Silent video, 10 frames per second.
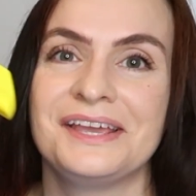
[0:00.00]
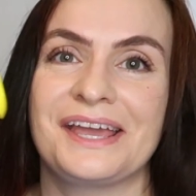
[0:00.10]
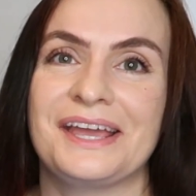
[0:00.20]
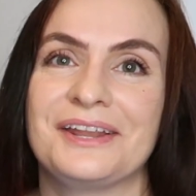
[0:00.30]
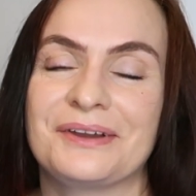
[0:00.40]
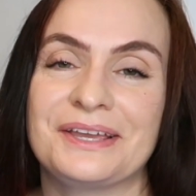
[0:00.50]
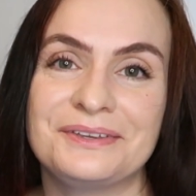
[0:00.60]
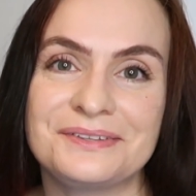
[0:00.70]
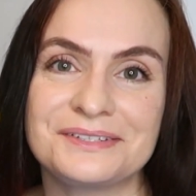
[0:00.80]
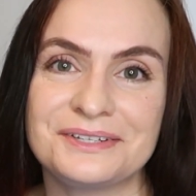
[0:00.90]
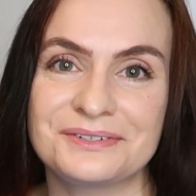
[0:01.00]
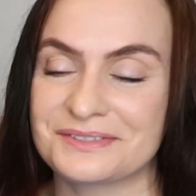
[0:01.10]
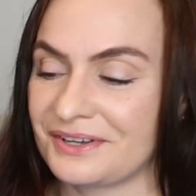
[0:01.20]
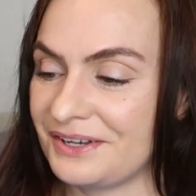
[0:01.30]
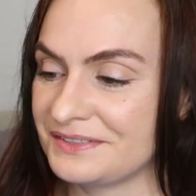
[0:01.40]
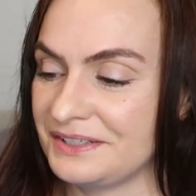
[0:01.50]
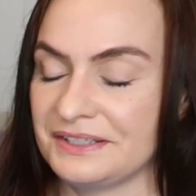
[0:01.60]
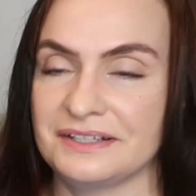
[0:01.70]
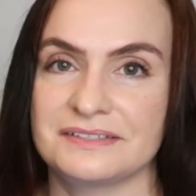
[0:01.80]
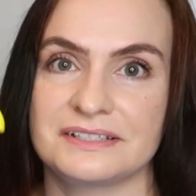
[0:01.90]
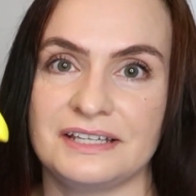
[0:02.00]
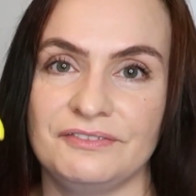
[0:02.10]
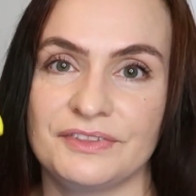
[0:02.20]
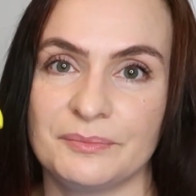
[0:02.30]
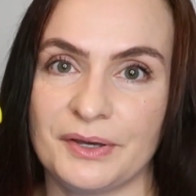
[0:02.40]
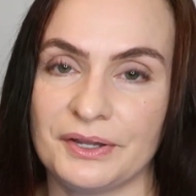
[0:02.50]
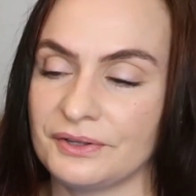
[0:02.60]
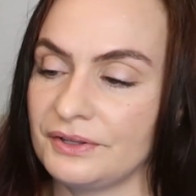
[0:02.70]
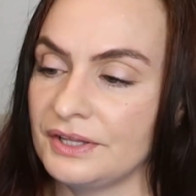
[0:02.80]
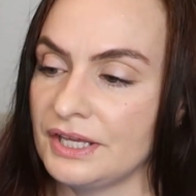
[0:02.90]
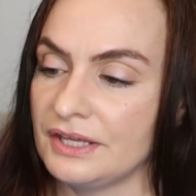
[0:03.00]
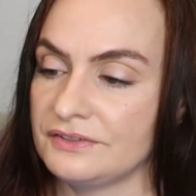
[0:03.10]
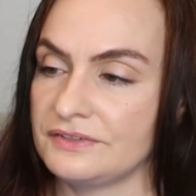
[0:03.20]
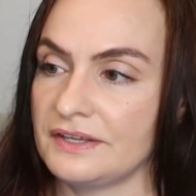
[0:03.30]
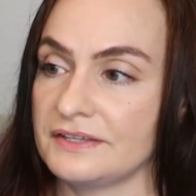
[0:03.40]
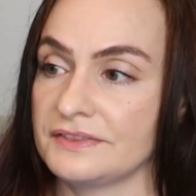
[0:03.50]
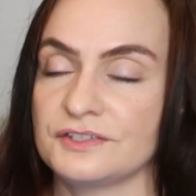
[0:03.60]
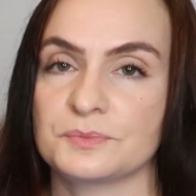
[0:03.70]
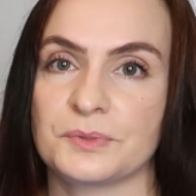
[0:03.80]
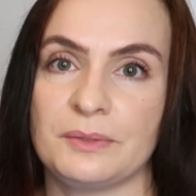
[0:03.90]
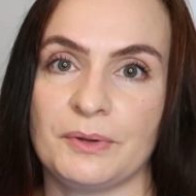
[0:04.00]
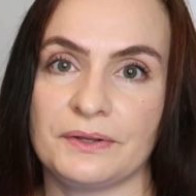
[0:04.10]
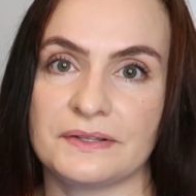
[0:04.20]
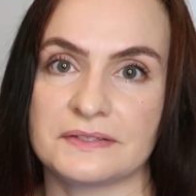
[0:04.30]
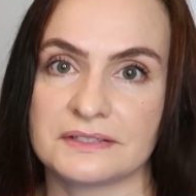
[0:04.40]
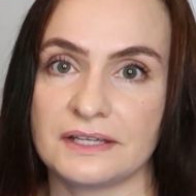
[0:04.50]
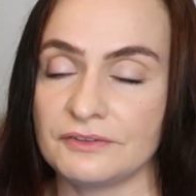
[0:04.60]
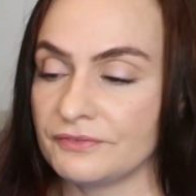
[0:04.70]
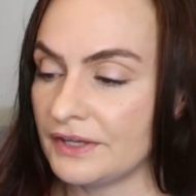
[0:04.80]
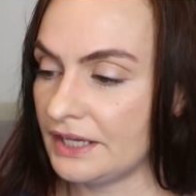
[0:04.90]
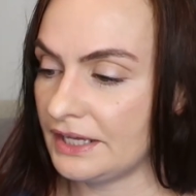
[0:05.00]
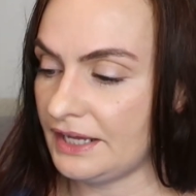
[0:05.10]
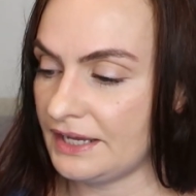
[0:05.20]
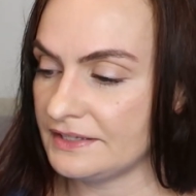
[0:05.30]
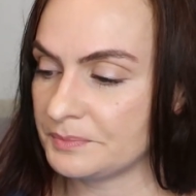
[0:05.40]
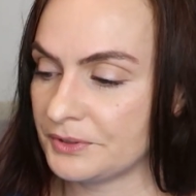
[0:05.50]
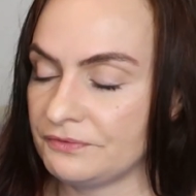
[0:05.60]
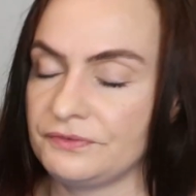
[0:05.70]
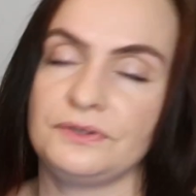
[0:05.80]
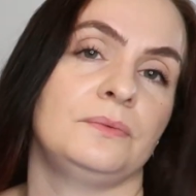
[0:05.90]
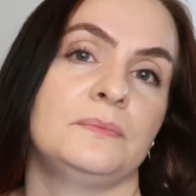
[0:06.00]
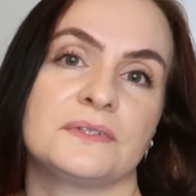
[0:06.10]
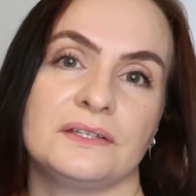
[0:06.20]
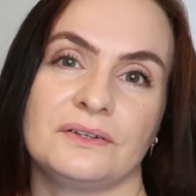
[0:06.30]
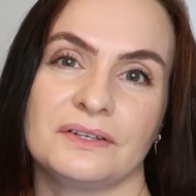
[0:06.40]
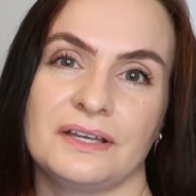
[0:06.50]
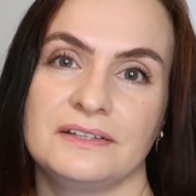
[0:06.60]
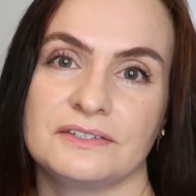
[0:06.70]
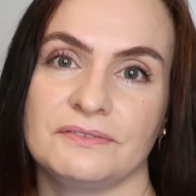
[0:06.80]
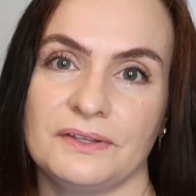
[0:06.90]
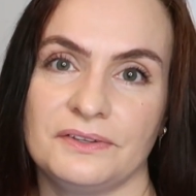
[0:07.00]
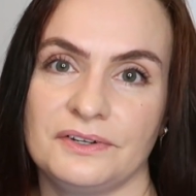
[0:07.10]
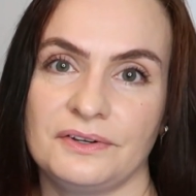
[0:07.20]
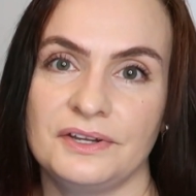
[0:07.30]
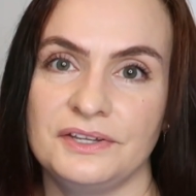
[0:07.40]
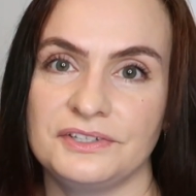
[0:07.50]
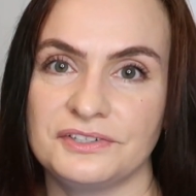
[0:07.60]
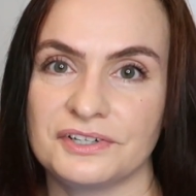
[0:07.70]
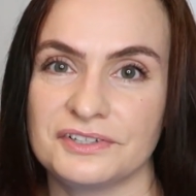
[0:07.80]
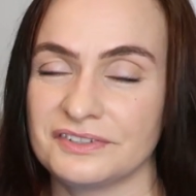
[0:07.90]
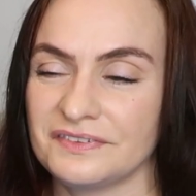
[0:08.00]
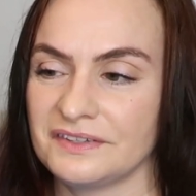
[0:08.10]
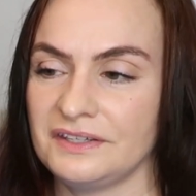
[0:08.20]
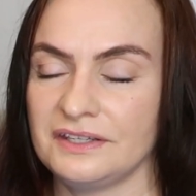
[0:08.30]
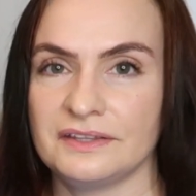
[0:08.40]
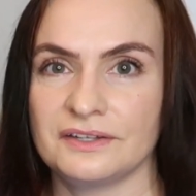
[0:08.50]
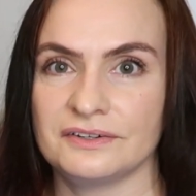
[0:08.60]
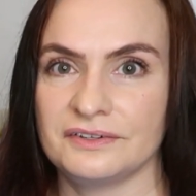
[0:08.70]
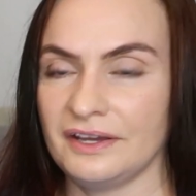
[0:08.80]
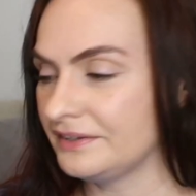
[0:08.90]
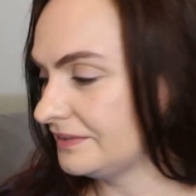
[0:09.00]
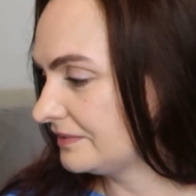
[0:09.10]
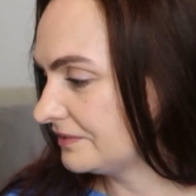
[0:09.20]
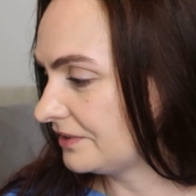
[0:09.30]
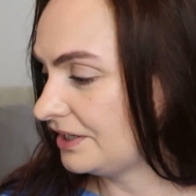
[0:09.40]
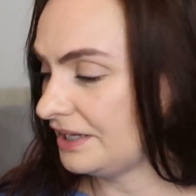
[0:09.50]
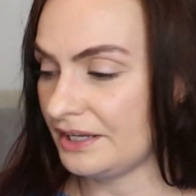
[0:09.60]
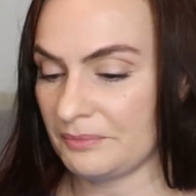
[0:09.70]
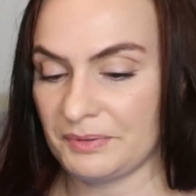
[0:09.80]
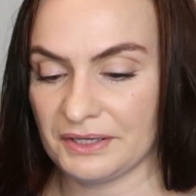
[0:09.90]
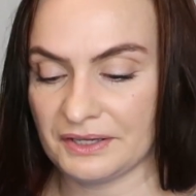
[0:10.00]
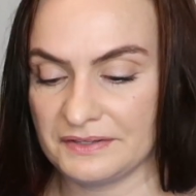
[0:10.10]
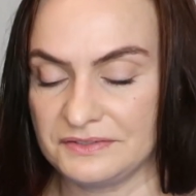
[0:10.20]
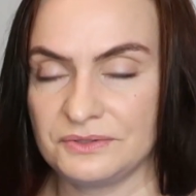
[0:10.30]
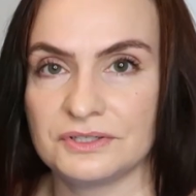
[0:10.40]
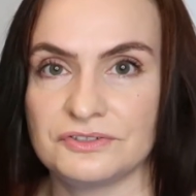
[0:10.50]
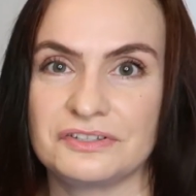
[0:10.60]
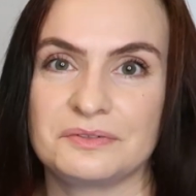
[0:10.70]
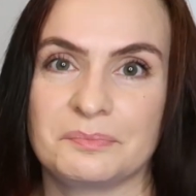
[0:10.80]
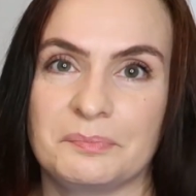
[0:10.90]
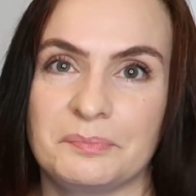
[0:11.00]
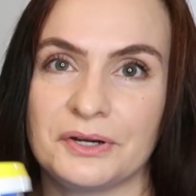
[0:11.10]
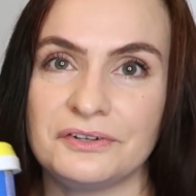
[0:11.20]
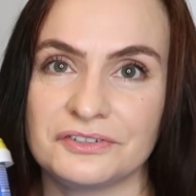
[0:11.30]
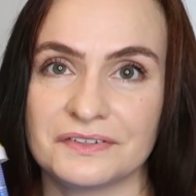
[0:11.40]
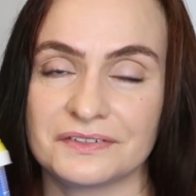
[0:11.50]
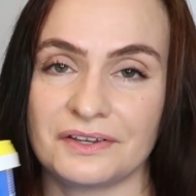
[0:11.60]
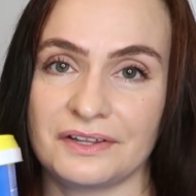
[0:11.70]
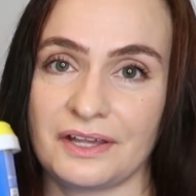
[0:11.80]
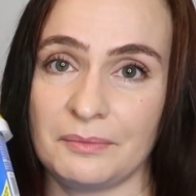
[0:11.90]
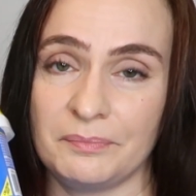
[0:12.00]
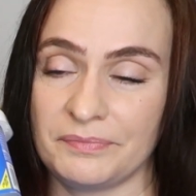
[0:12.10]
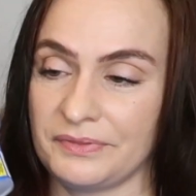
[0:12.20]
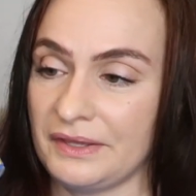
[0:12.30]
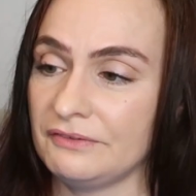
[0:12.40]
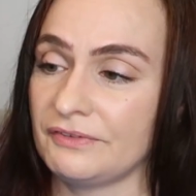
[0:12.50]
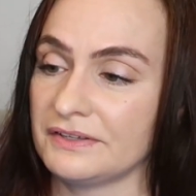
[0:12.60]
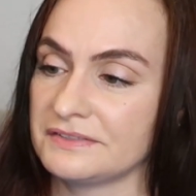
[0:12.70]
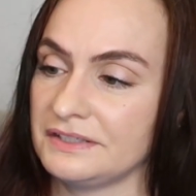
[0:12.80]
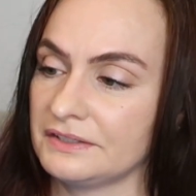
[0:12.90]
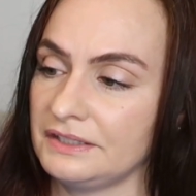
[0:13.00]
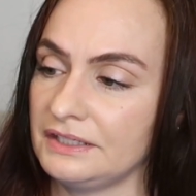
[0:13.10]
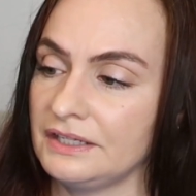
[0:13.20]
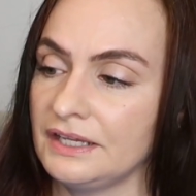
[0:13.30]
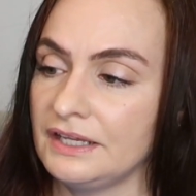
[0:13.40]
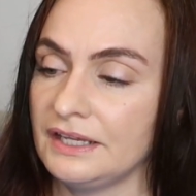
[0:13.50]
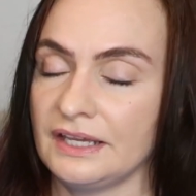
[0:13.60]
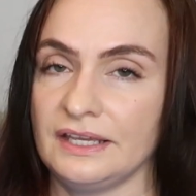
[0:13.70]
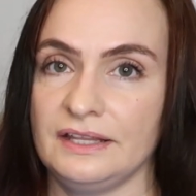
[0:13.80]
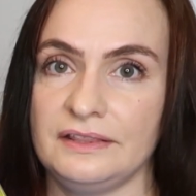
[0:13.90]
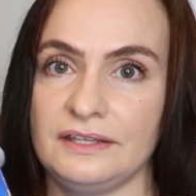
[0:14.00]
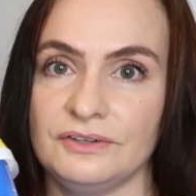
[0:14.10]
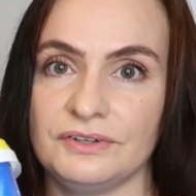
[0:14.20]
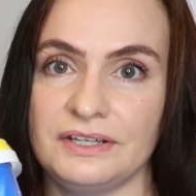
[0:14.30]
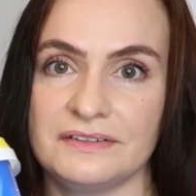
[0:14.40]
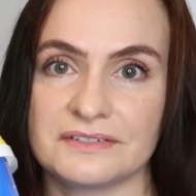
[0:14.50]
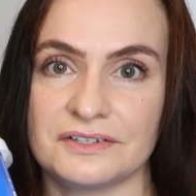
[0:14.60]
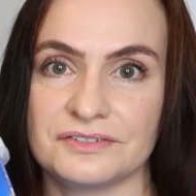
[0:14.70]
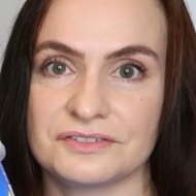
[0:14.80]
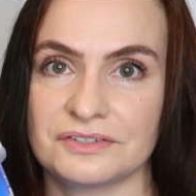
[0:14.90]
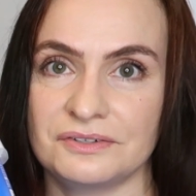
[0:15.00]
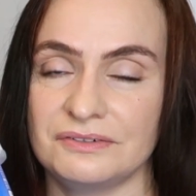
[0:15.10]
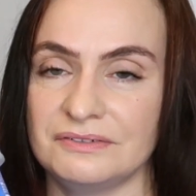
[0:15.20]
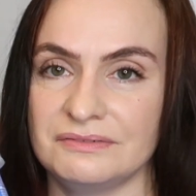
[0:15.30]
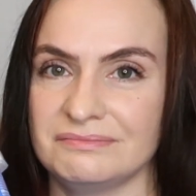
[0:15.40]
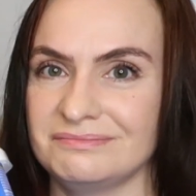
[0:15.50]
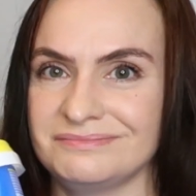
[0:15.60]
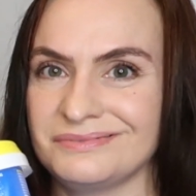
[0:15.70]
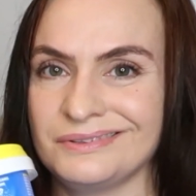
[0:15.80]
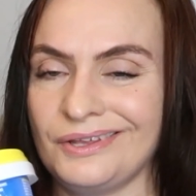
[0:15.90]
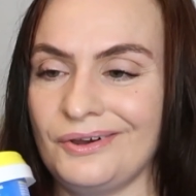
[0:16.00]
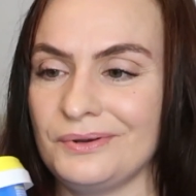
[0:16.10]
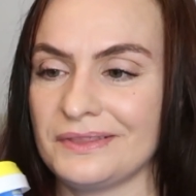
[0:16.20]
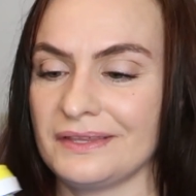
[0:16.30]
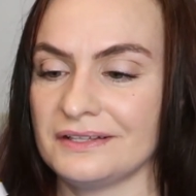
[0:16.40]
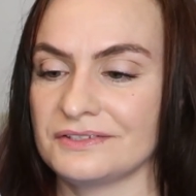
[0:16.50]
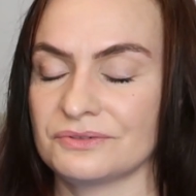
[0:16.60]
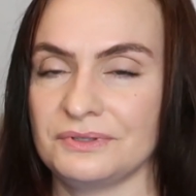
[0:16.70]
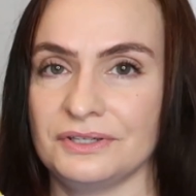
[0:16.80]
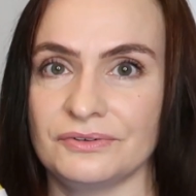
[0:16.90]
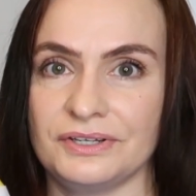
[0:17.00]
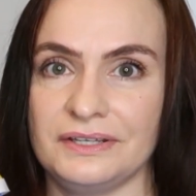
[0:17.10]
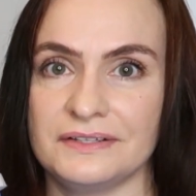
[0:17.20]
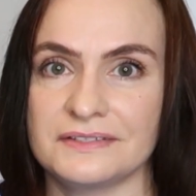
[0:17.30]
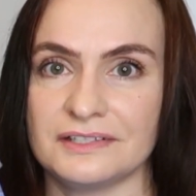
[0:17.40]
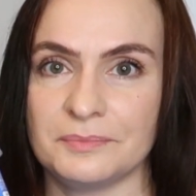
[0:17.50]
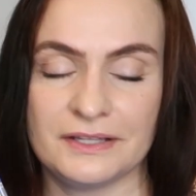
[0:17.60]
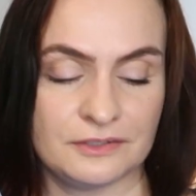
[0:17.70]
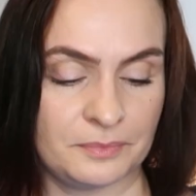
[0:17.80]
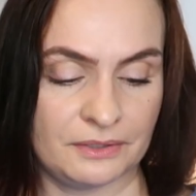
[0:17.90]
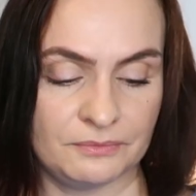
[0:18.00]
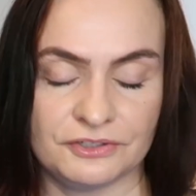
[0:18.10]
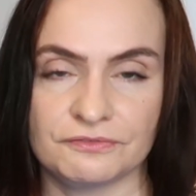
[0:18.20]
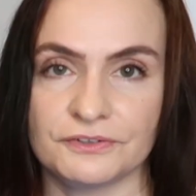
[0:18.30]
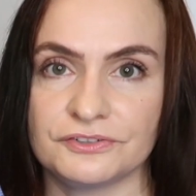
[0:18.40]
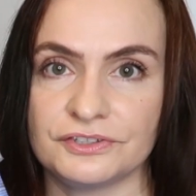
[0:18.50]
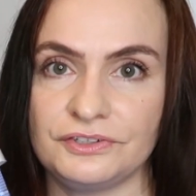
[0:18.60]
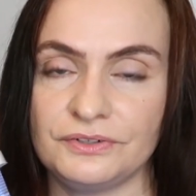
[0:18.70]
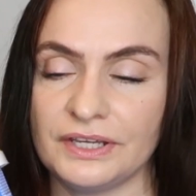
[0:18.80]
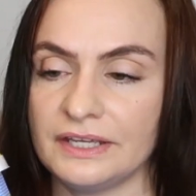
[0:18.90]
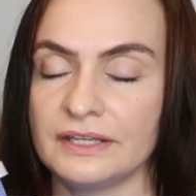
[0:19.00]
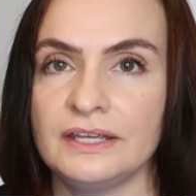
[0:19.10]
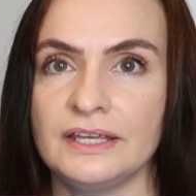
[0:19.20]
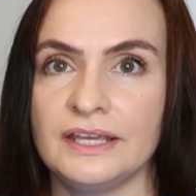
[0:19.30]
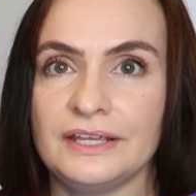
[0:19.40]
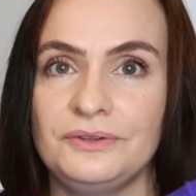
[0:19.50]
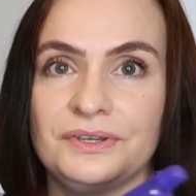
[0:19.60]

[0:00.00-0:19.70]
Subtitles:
Anyway, I used to use OxiClean. I still have the bottle, the spray bottle itself. It has perfumes and all kinds of other detergents in it that are not necessary, because you can just purchase a thing of OxiClean and the ingredients are so low. I think it's 3 ingredients. It depends upon which version you get, and you